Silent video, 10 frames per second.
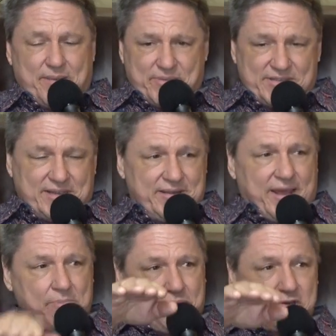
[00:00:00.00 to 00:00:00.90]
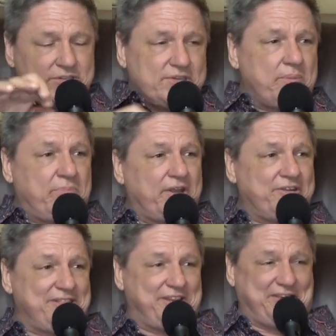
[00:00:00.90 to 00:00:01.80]
up. He said, and I pushed up
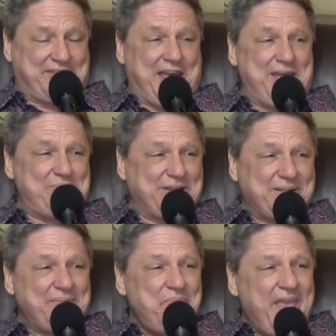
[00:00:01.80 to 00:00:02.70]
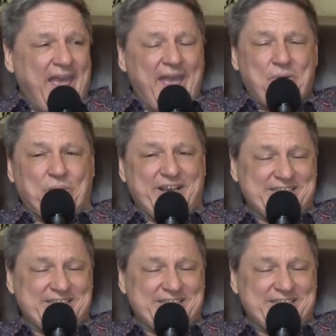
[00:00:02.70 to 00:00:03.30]
under the table and we